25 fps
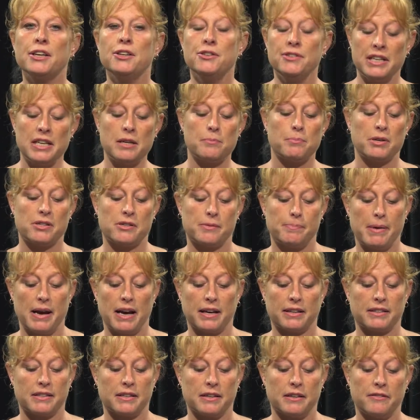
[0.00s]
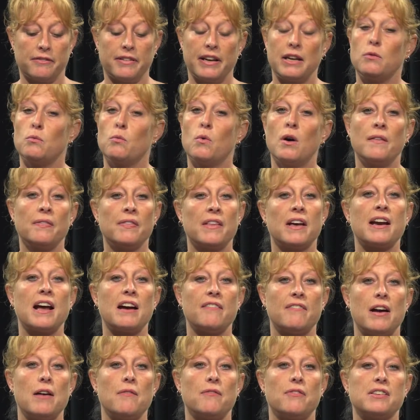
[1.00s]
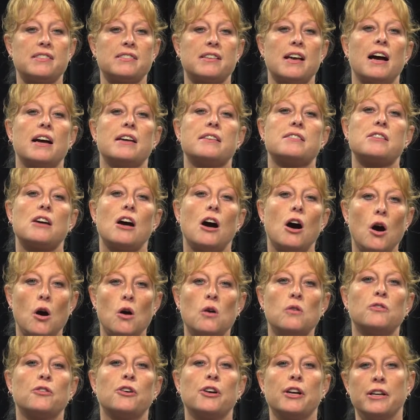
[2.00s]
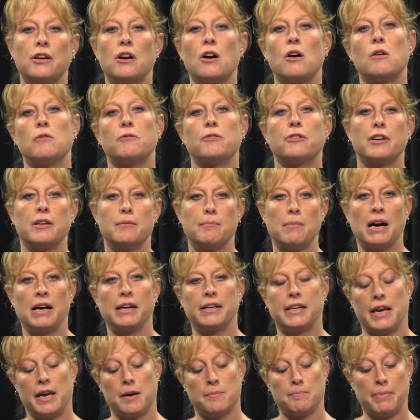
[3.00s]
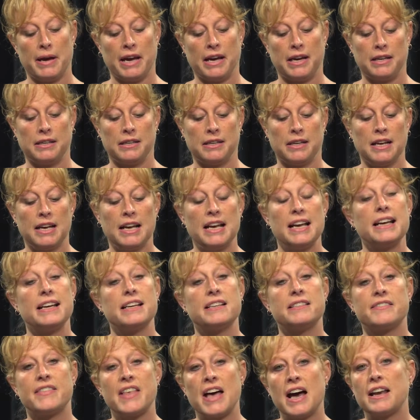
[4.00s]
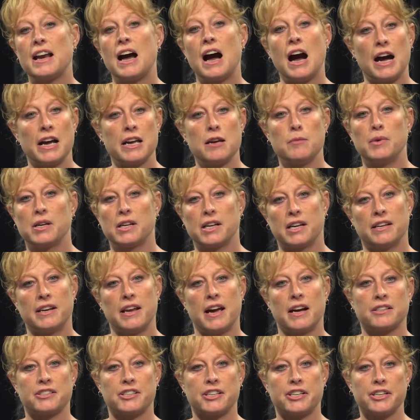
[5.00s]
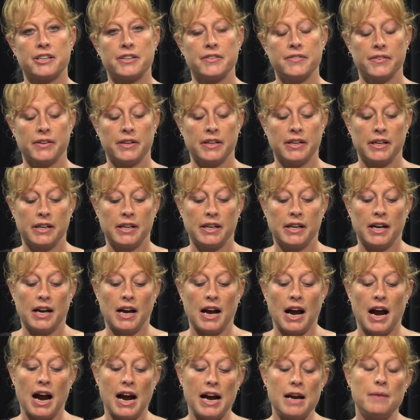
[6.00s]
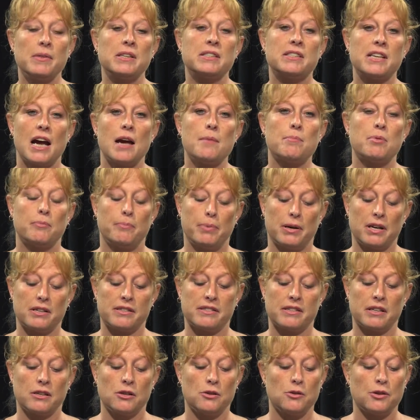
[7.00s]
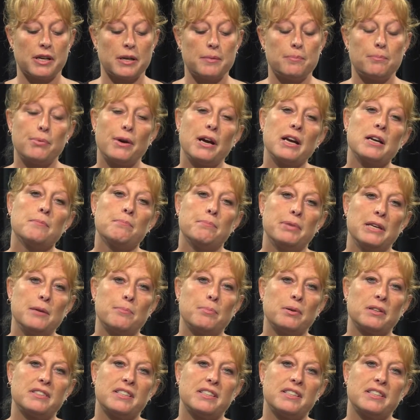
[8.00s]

unique perspective, and one that I've emphasized over and over in my campaign, is that I am a connector. I'm the type of person who can bring people